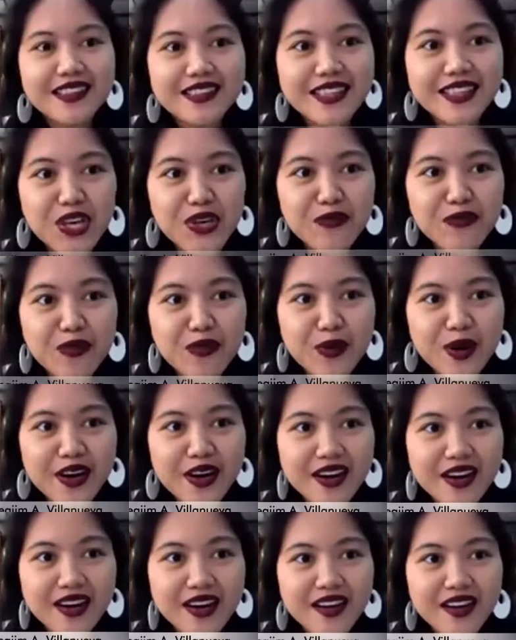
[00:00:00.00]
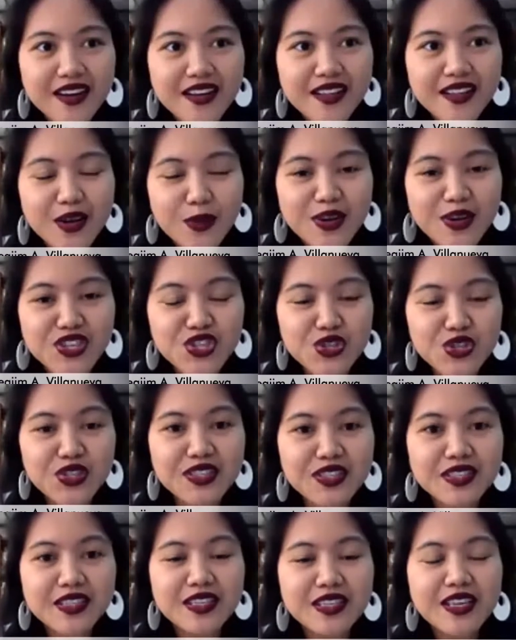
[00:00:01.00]
thank you for the
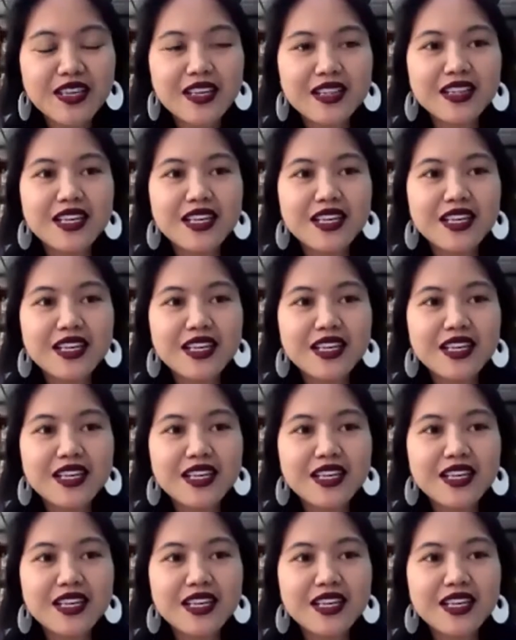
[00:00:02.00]
question